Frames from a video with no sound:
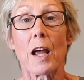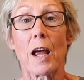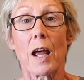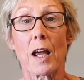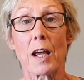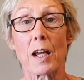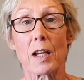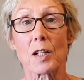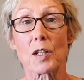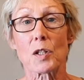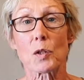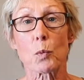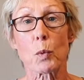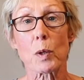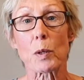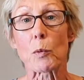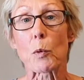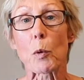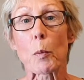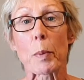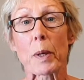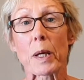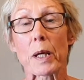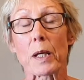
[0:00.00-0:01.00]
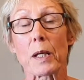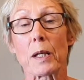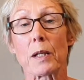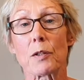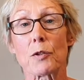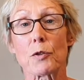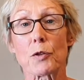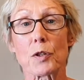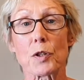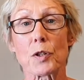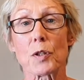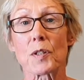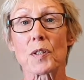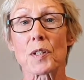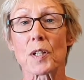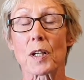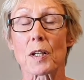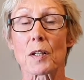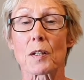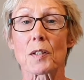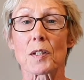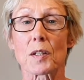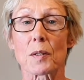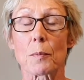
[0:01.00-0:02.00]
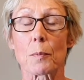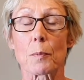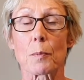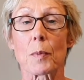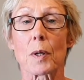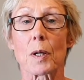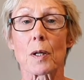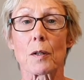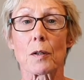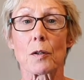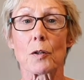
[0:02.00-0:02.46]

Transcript: and we will be introducing some